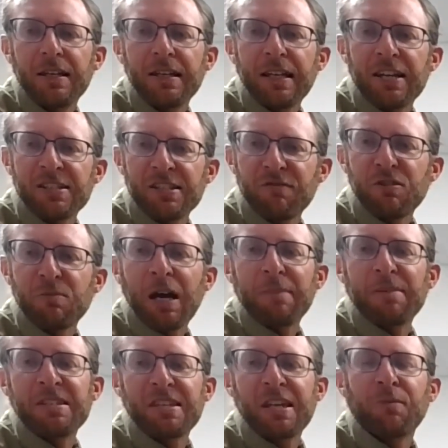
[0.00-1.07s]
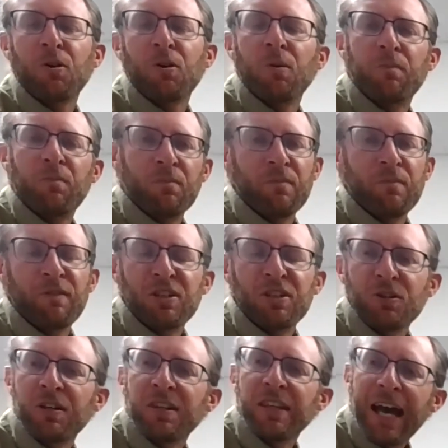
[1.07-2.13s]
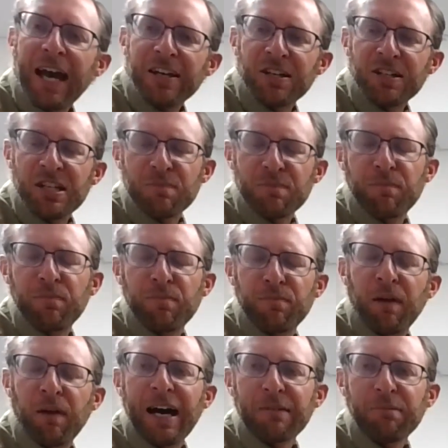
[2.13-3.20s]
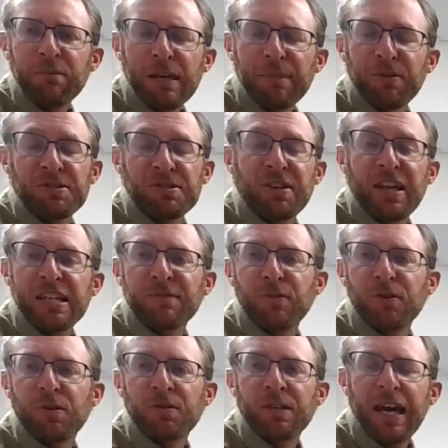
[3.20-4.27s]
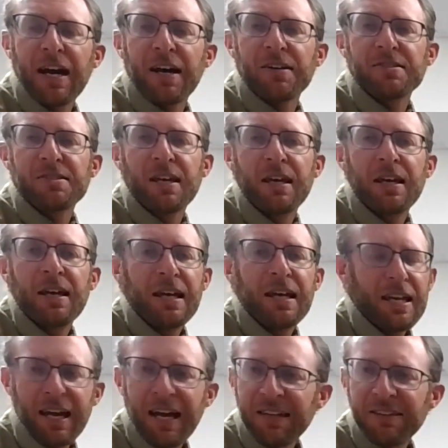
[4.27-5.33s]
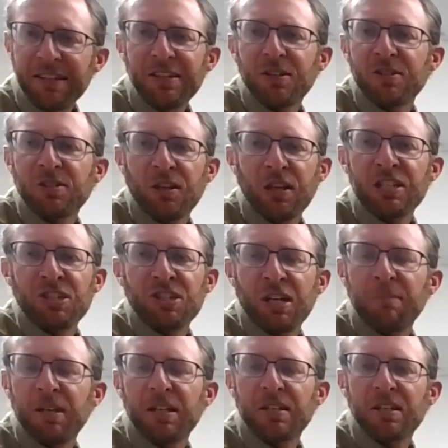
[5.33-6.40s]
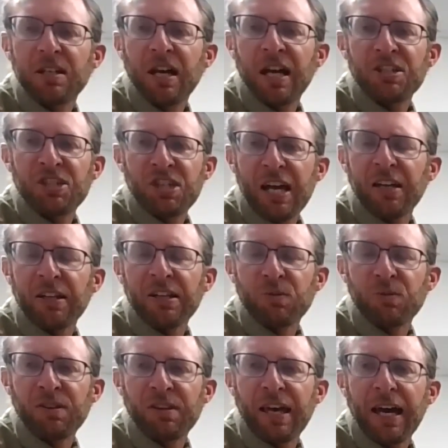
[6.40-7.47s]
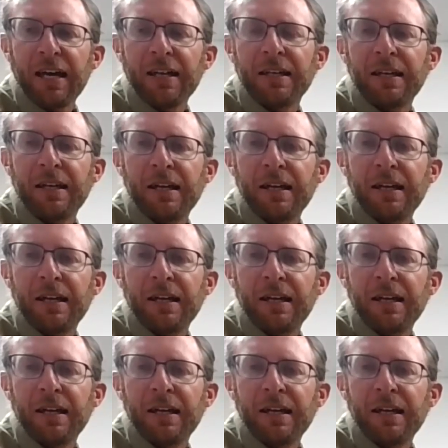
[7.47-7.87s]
Now, some of you might be saying, well, if you're doing that, you're just buying people's less fertile cows. And I think there's a legitimate challenge with that.